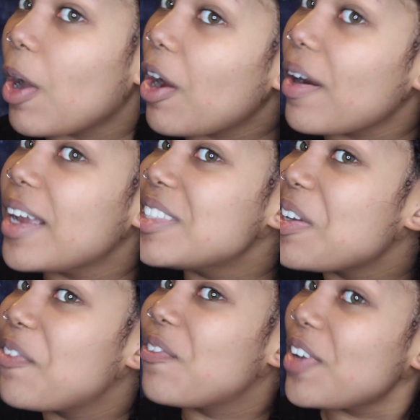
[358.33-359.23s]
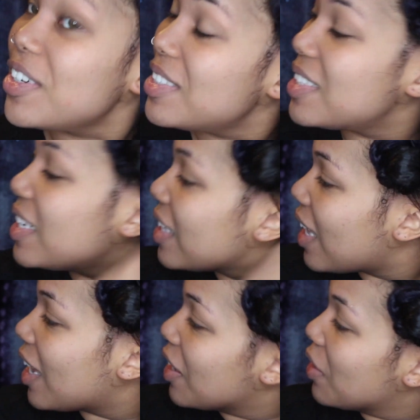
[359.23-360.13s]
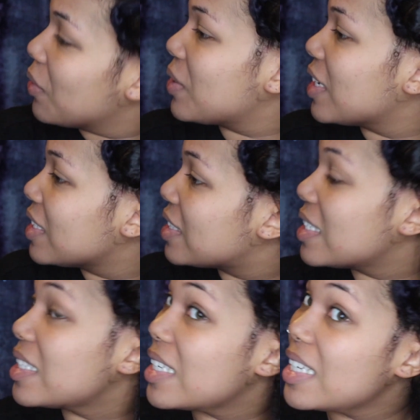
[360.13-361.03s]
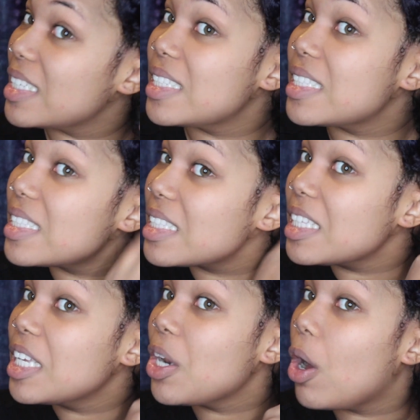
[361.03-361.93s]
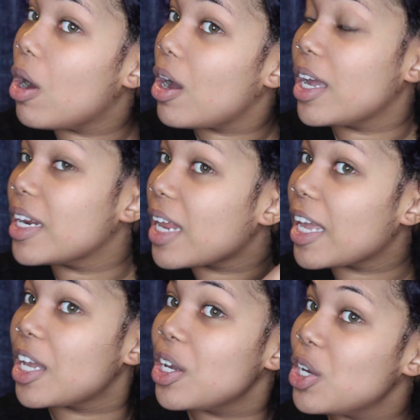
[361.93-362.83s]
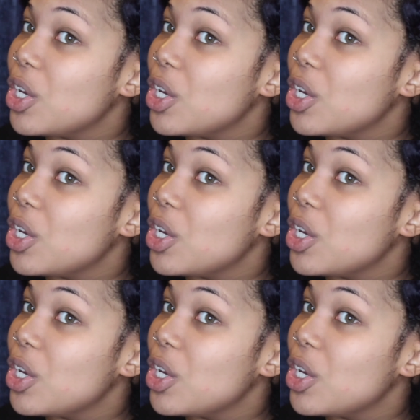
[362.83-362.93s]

All right, so first thing that I noticed is it slid on like